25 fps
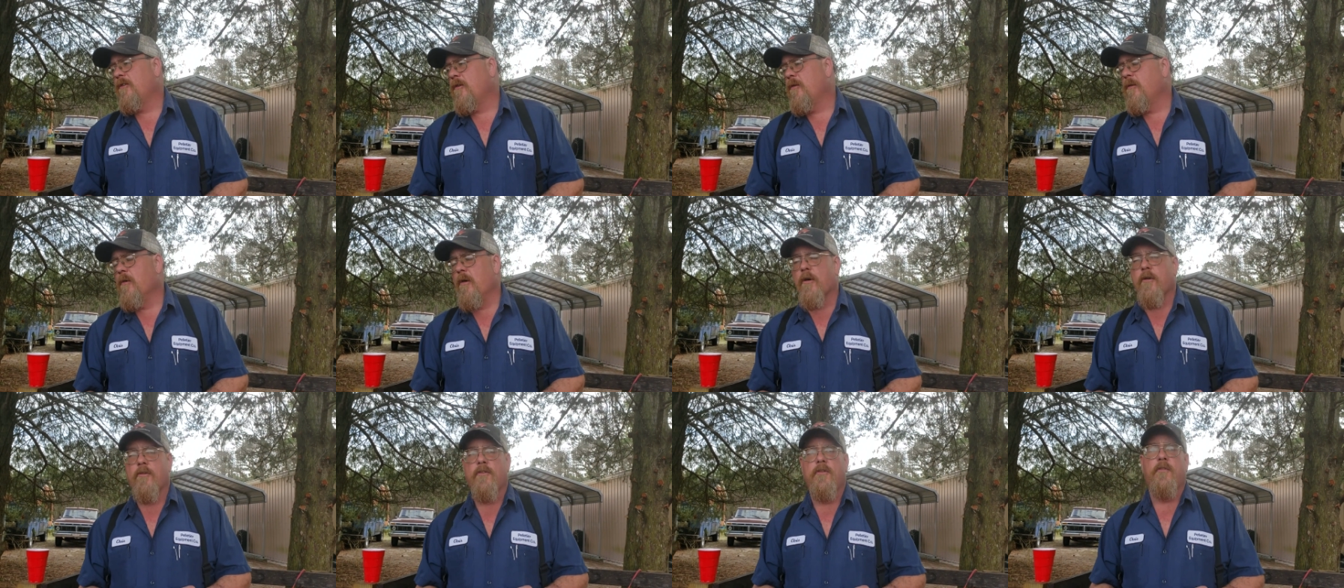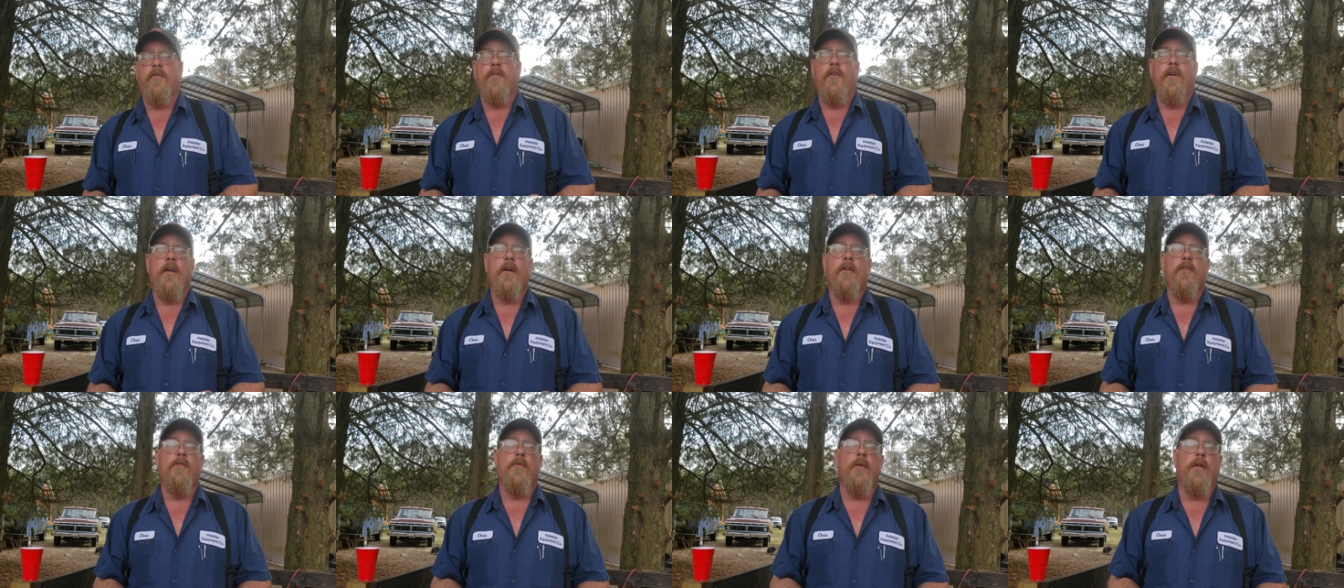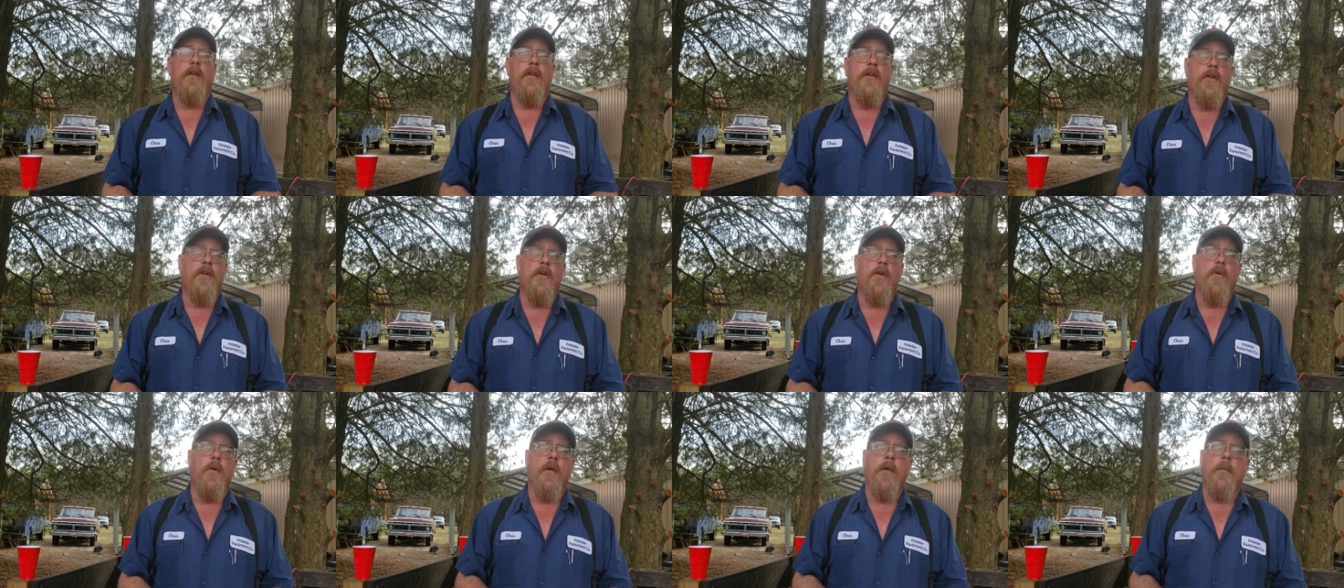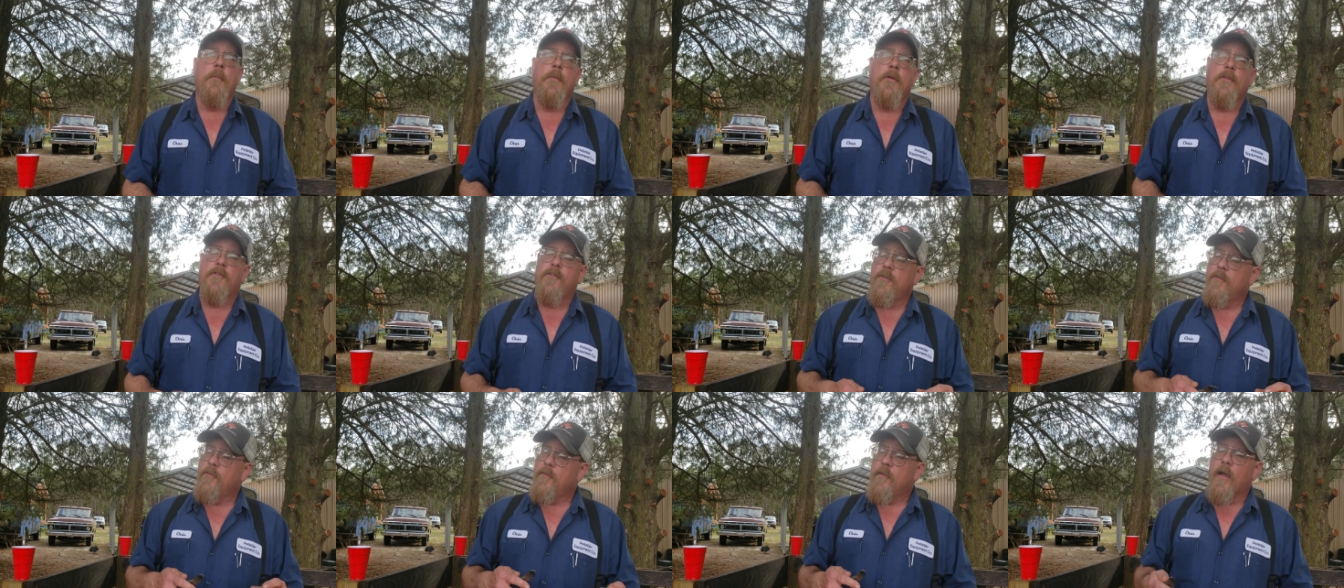going to hurt your feelings when you do it,
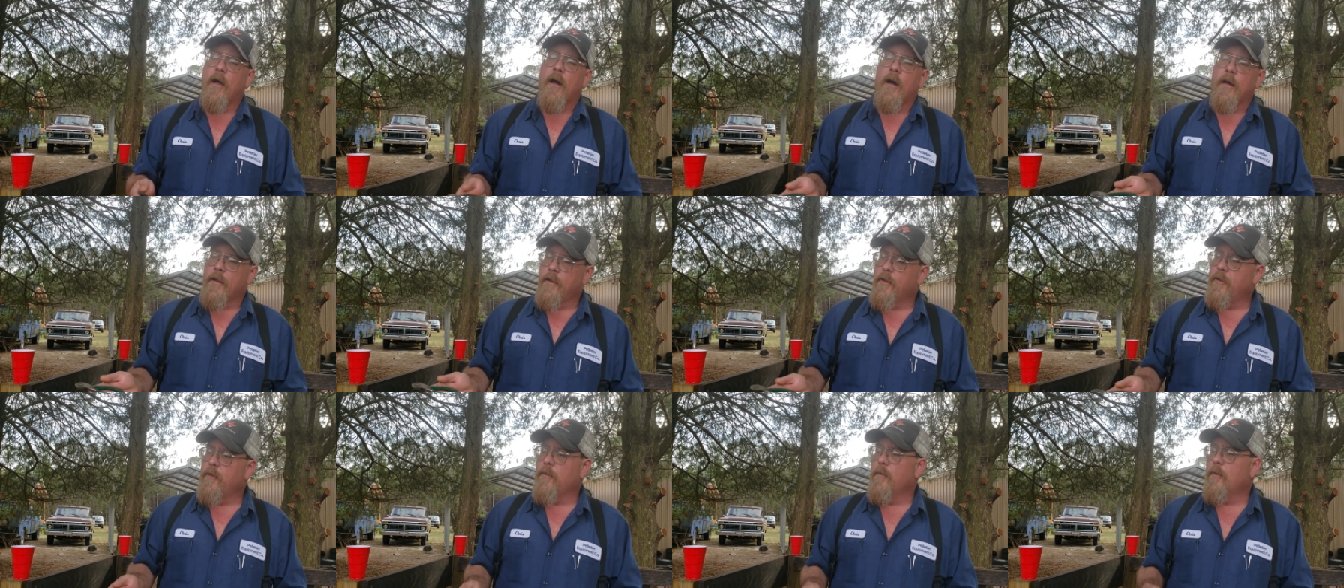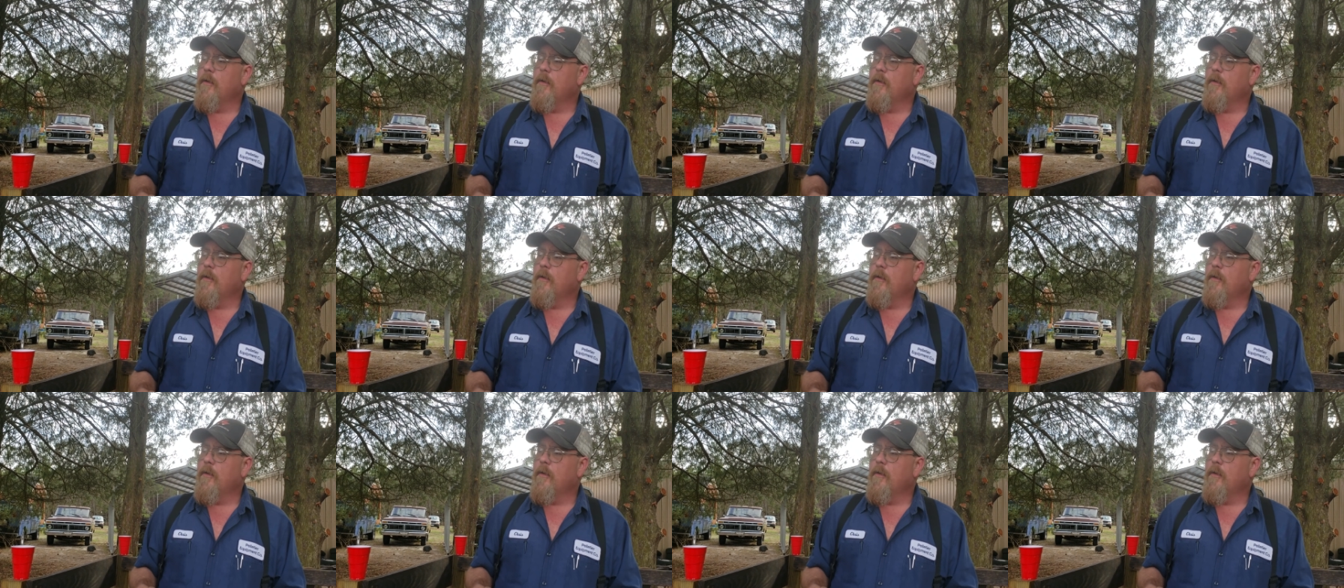but you've got to do